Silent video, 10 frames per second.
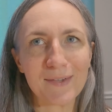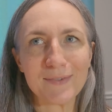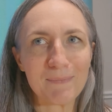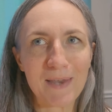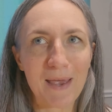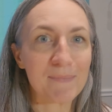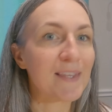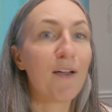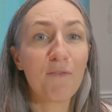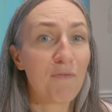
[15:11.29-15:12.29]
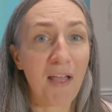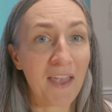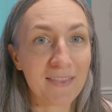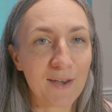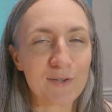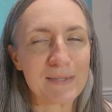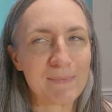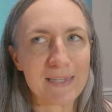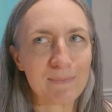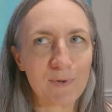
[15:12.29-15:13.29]
So sometimes flying there just
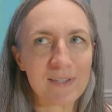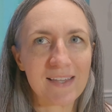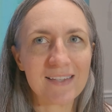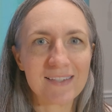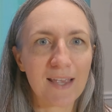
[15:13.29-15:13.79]
makes more sense.